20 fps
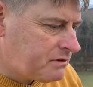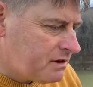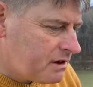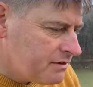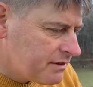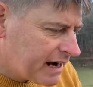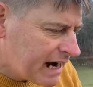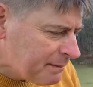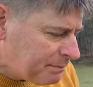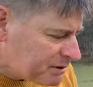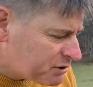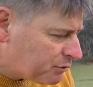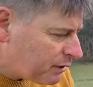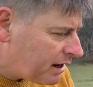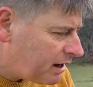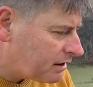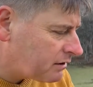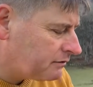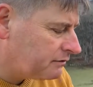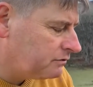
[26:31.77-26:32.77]
The
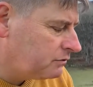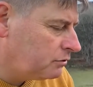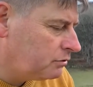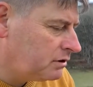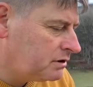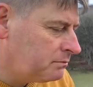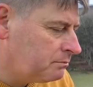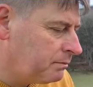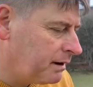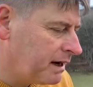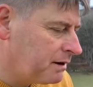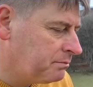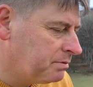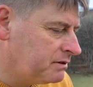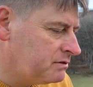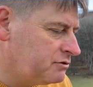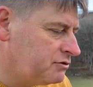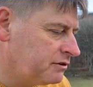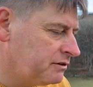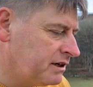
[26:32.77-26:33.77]
repertoire of Lowland
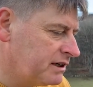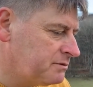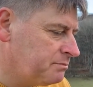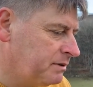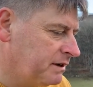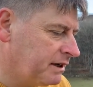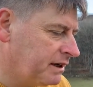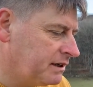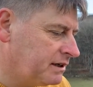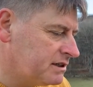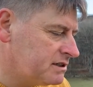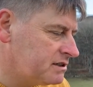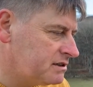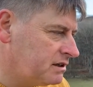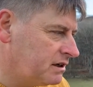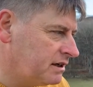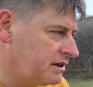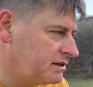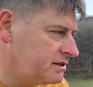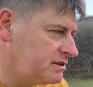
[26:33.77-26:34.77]
piping during this period
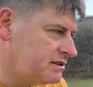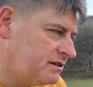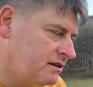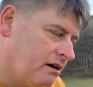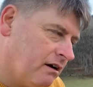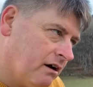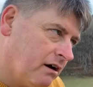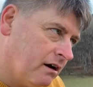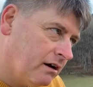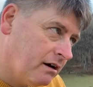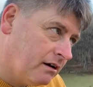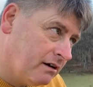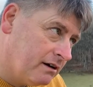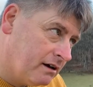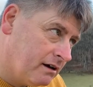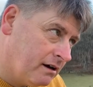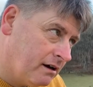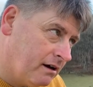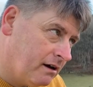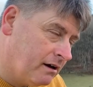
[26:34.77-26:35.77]
is
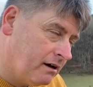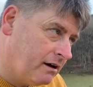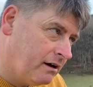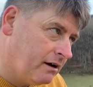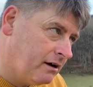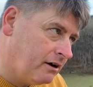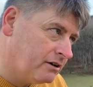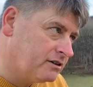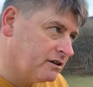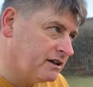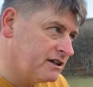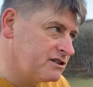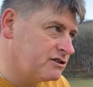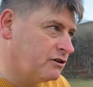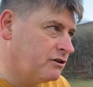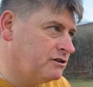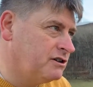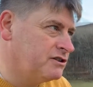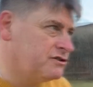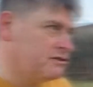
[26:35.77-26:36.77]
utterly Scottish,